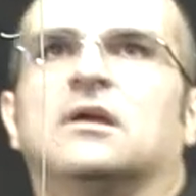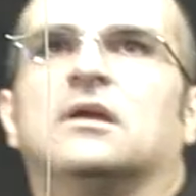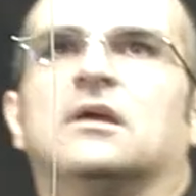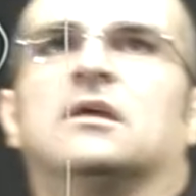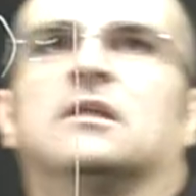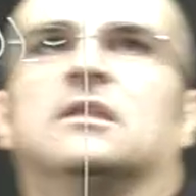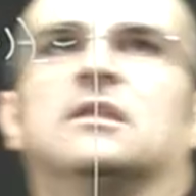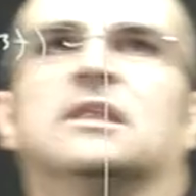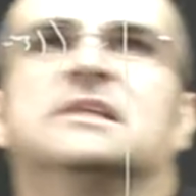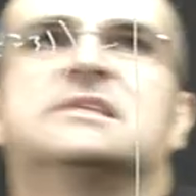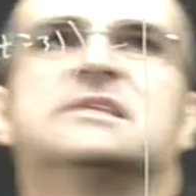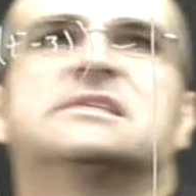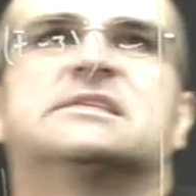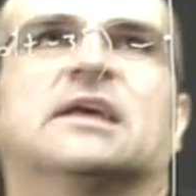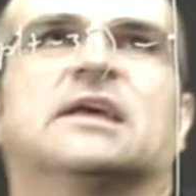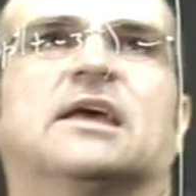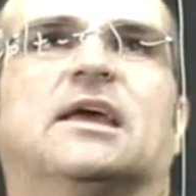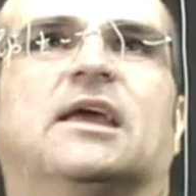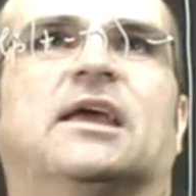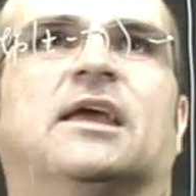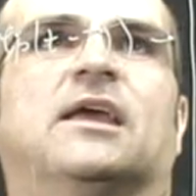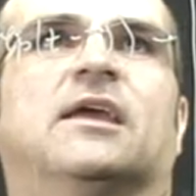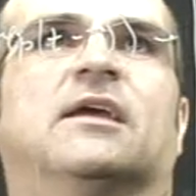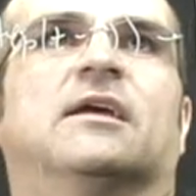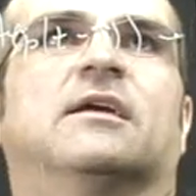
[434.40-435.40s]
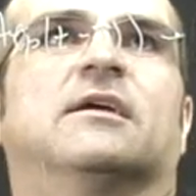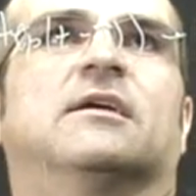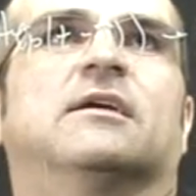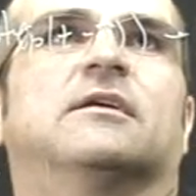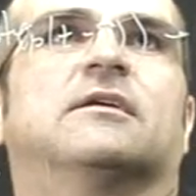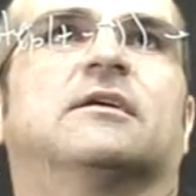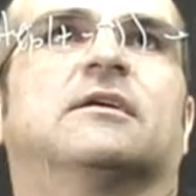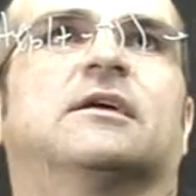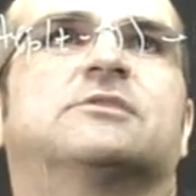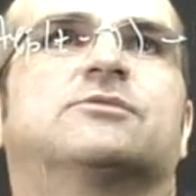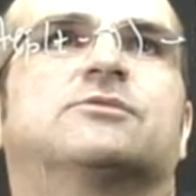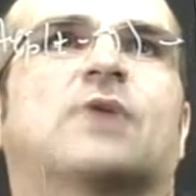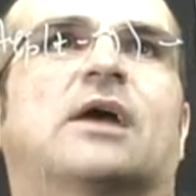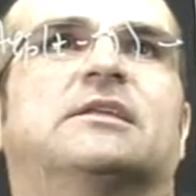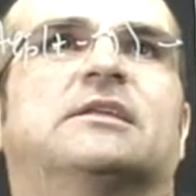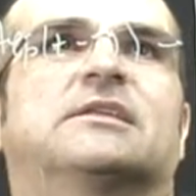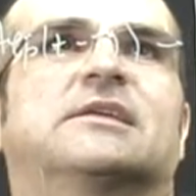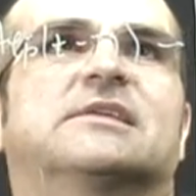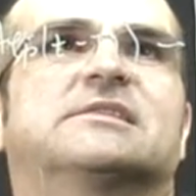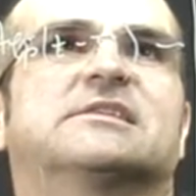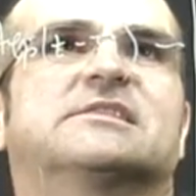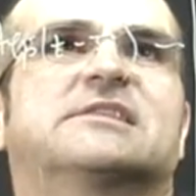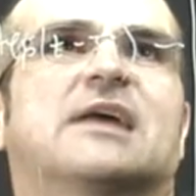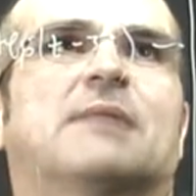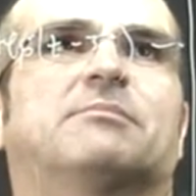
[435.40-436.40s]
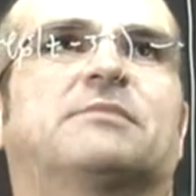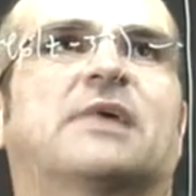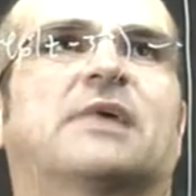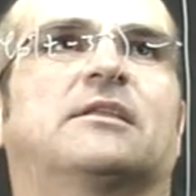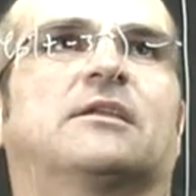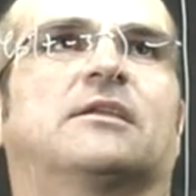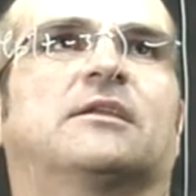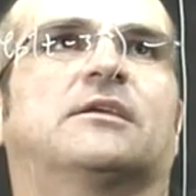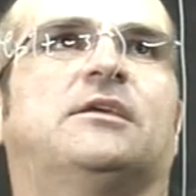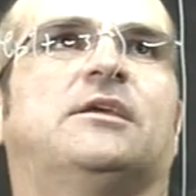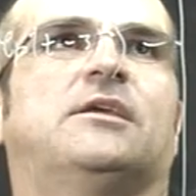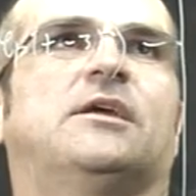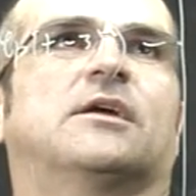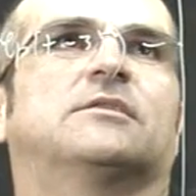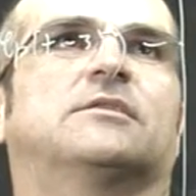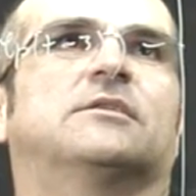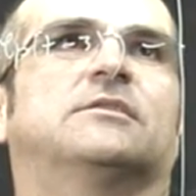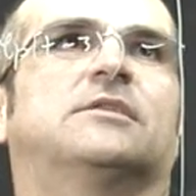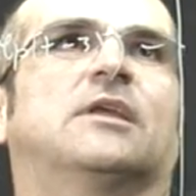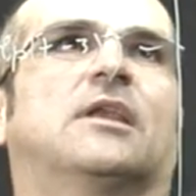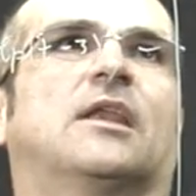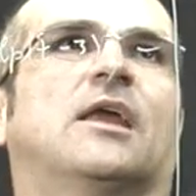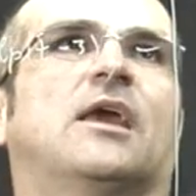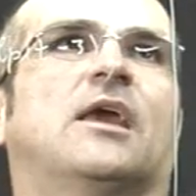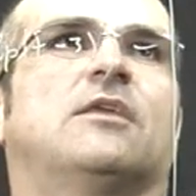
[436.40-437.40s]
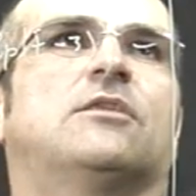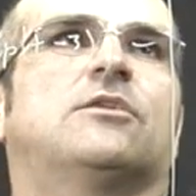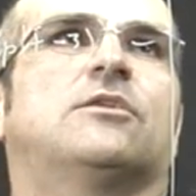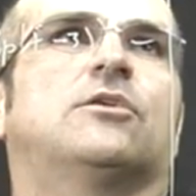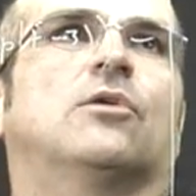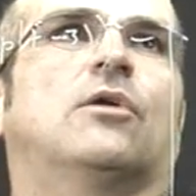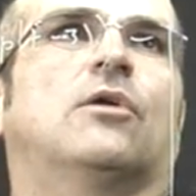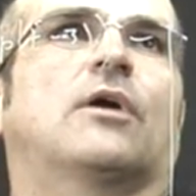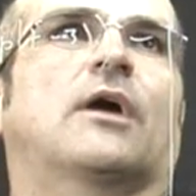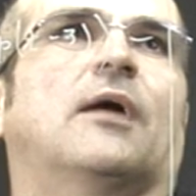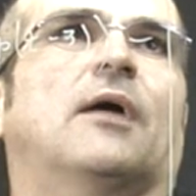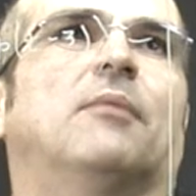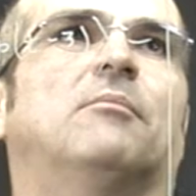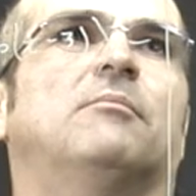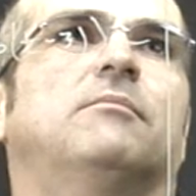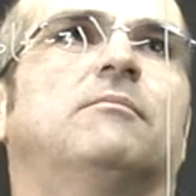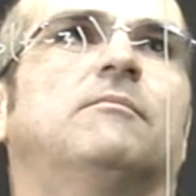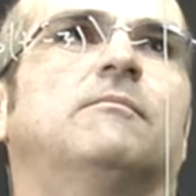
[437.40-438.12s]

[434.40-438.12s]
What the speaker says: let's say, let's write it as a subtitle here, the Delay Theorem